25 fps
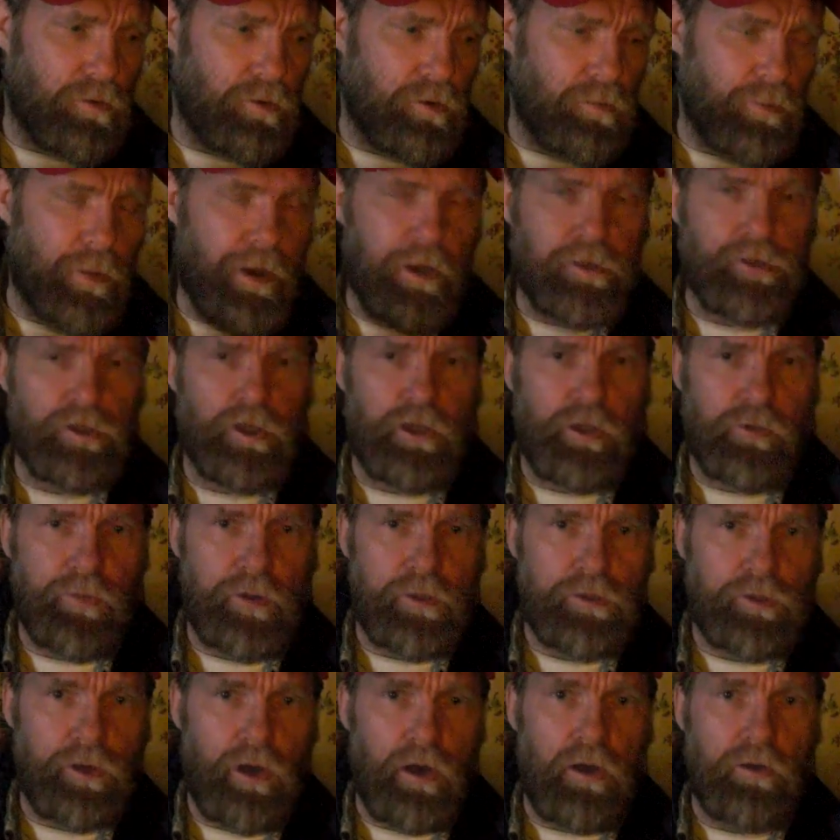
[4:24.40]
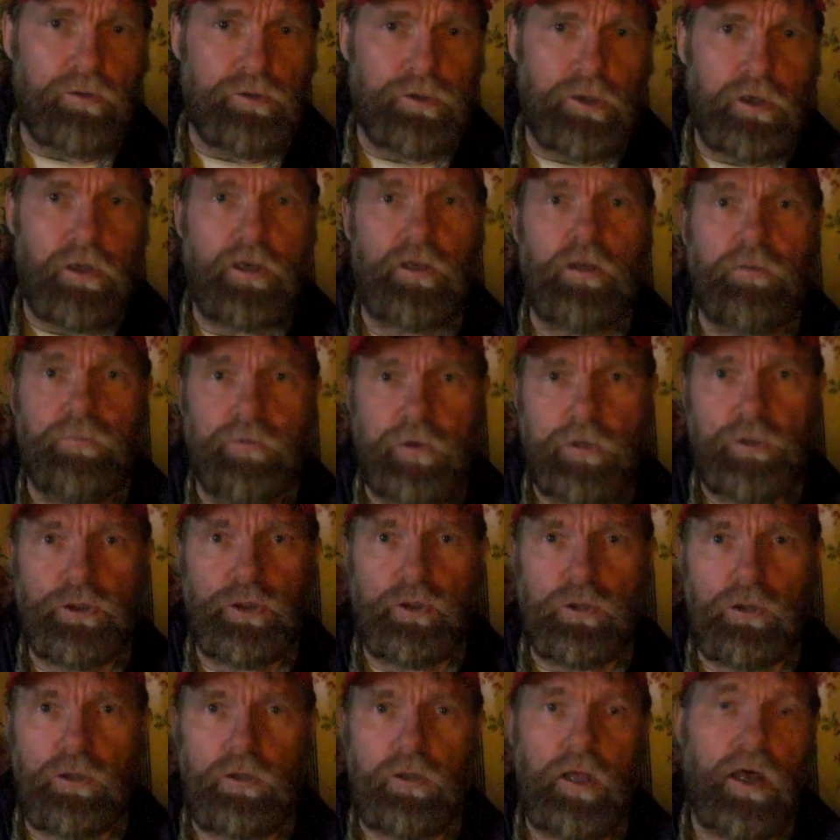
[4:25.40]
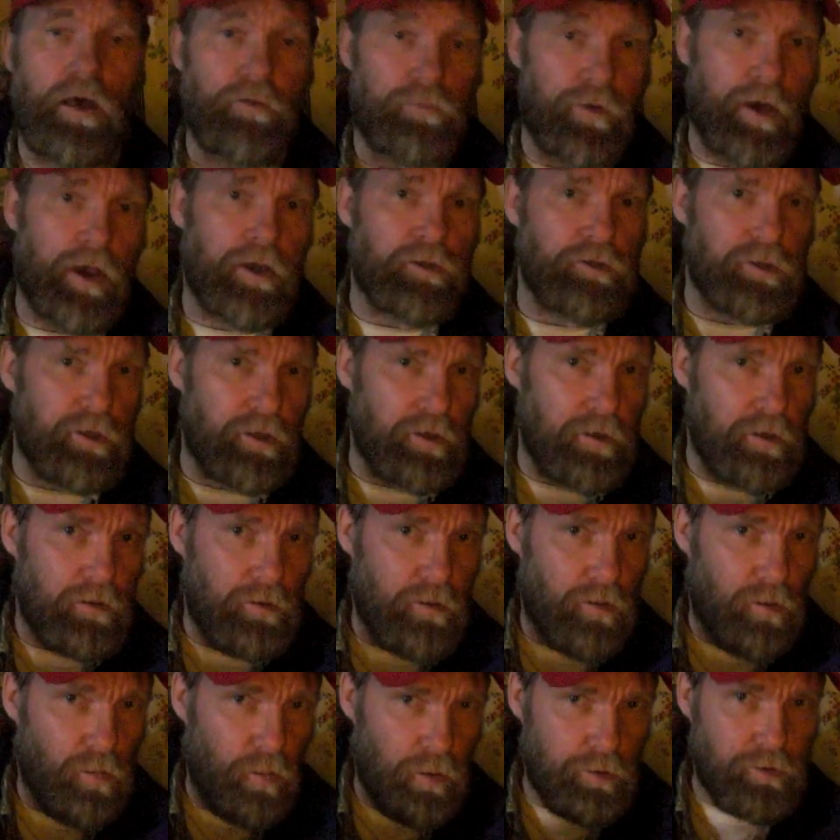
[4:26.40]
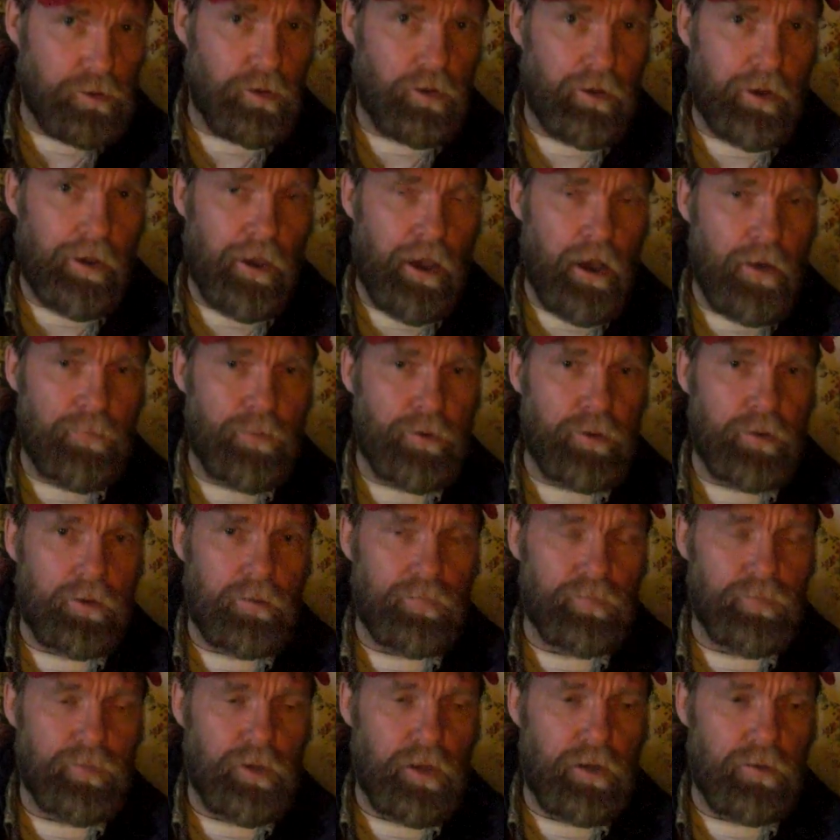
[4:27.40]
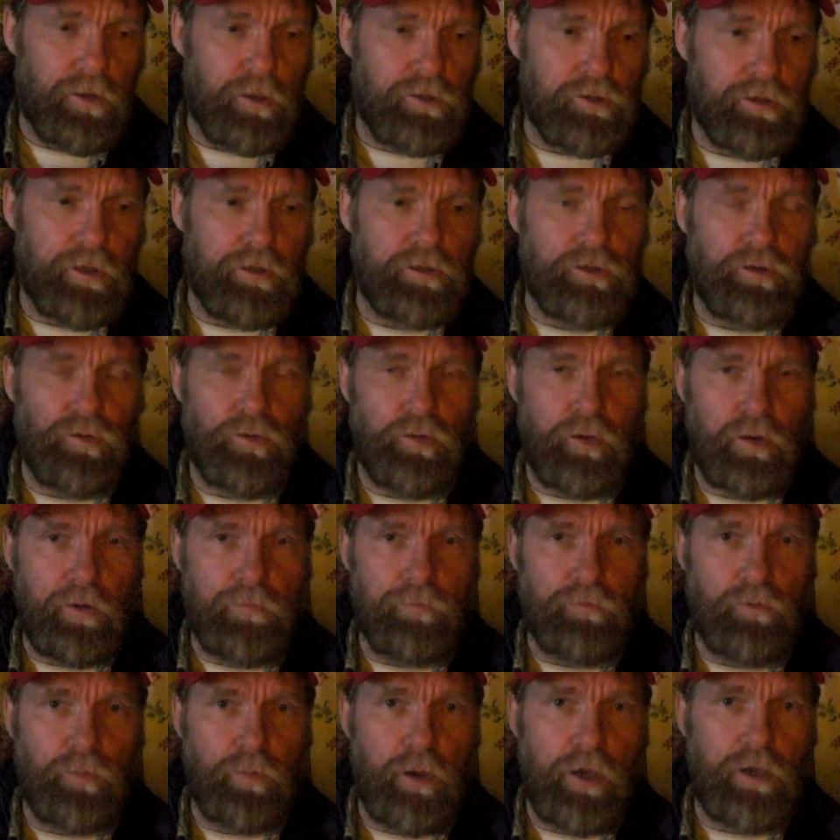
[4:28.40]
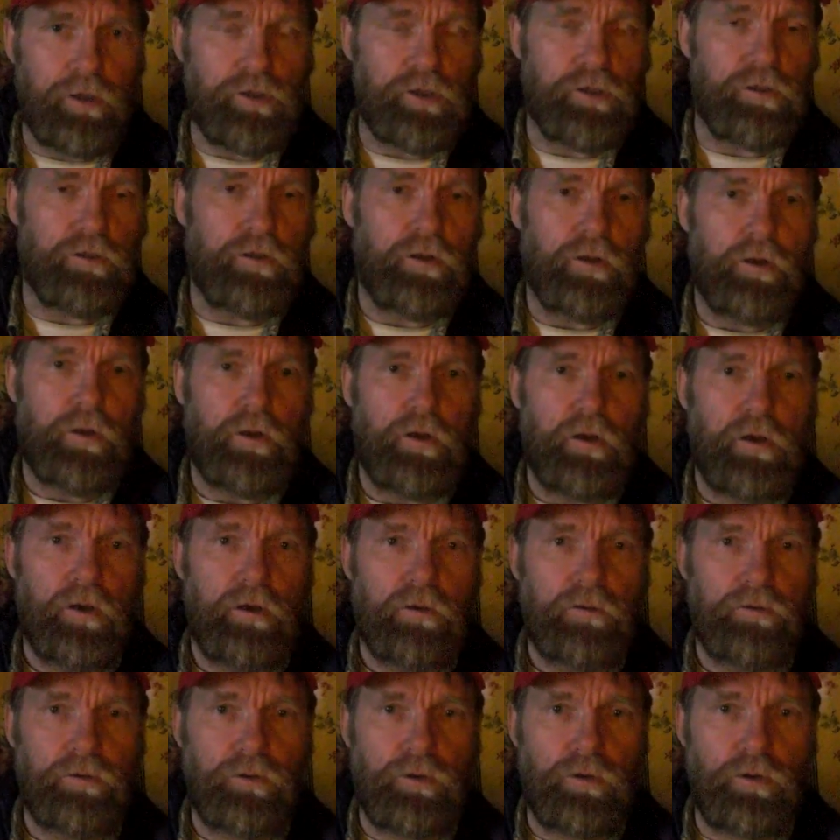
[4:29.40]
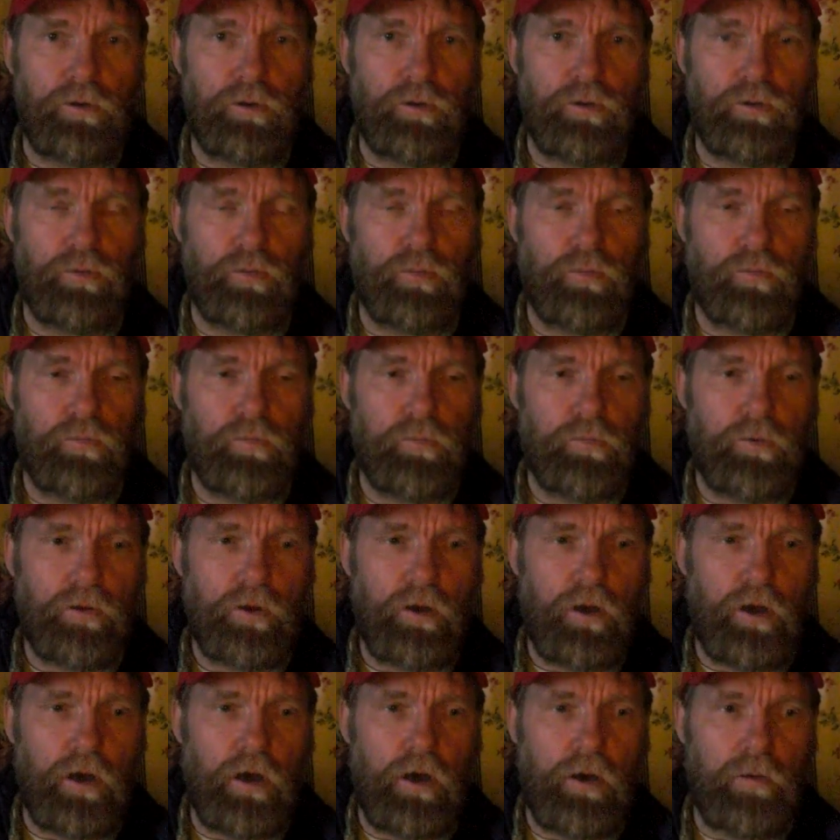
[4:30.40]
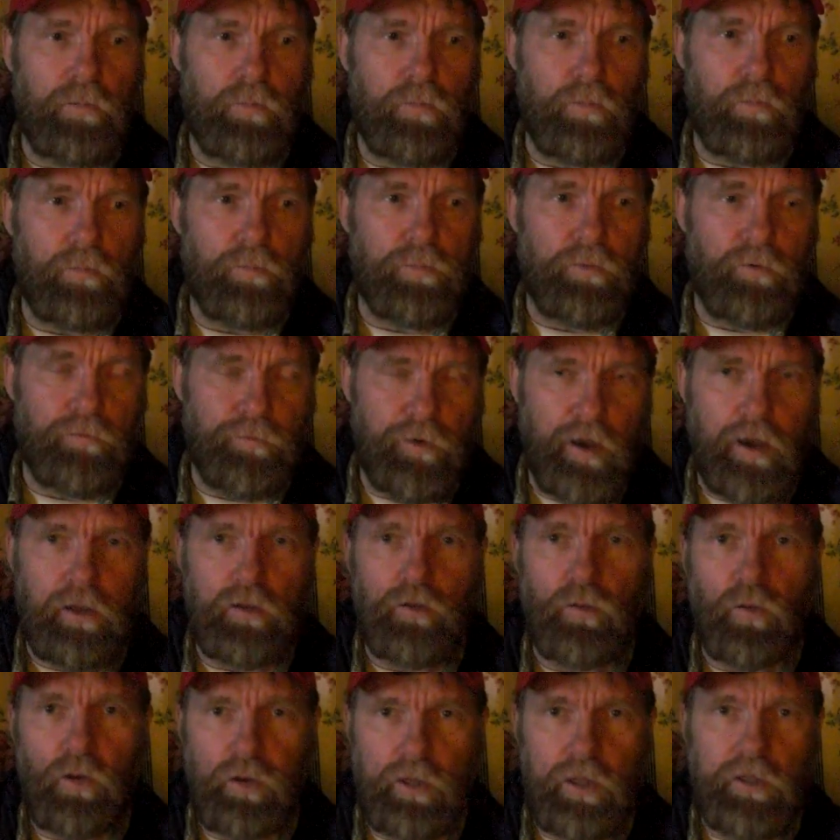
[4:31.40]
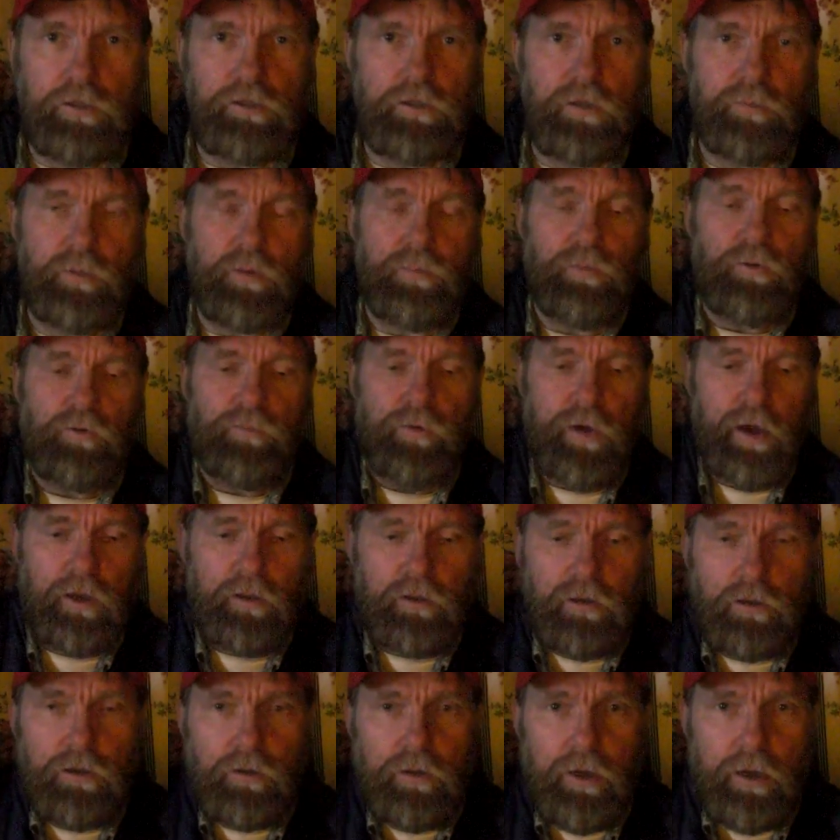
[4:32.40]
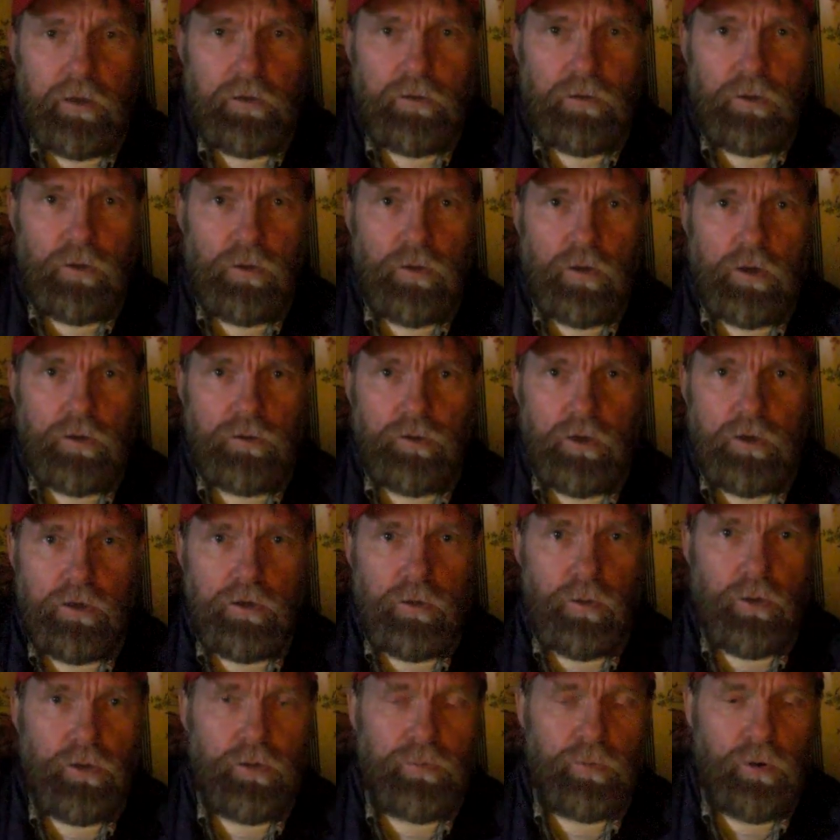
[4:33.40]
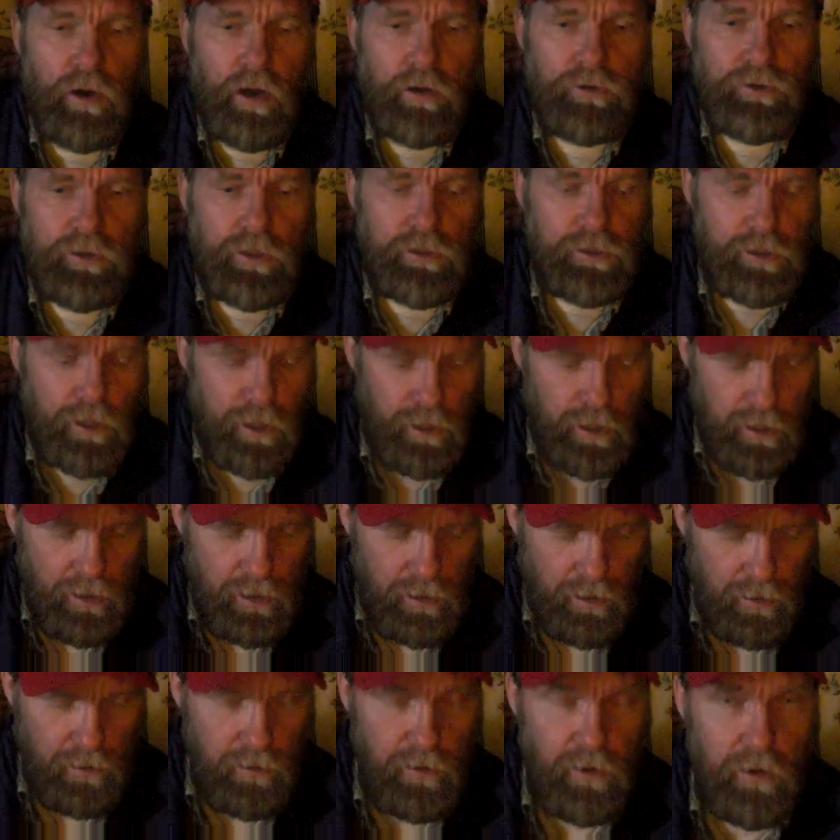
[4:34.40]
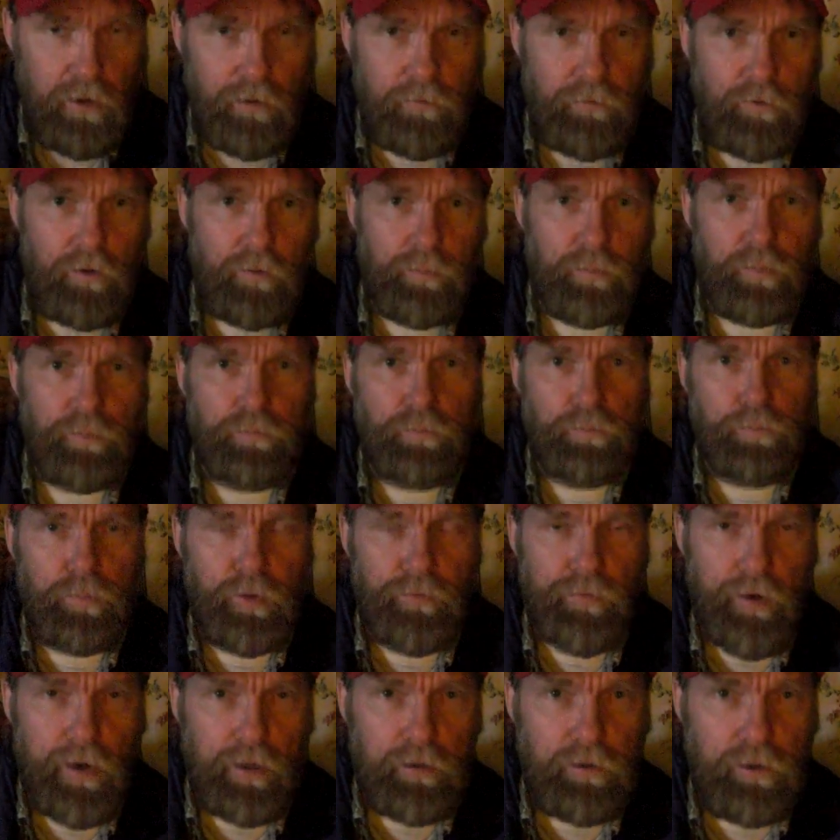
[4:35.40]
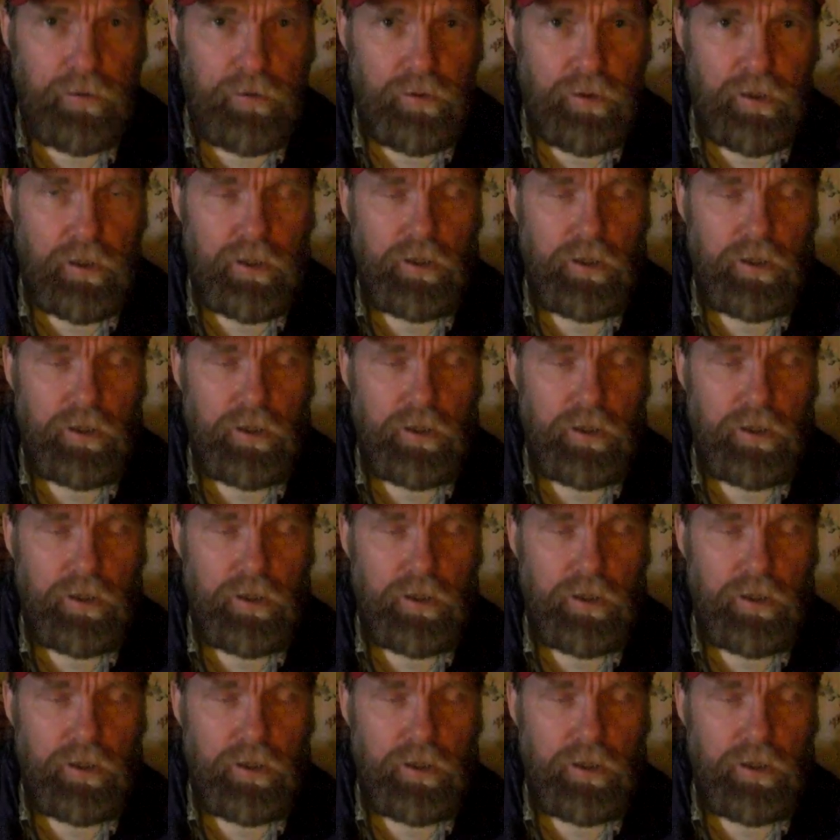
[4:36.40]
measure the results, you get a visual of actually what's going to happen, and this gives you the information to perfect what needs to be perfected, and to continue with the process of perfecting